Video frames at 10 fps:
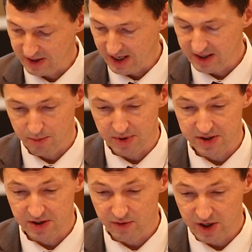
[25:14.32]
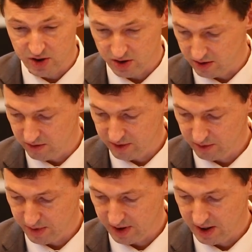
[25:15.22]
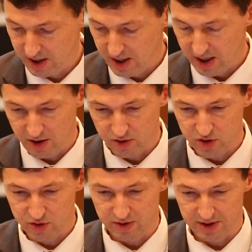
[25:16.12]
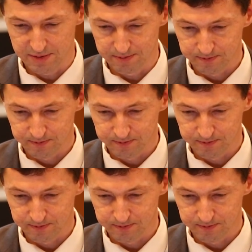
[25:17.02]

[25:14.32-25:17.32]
data preservation will be ensured.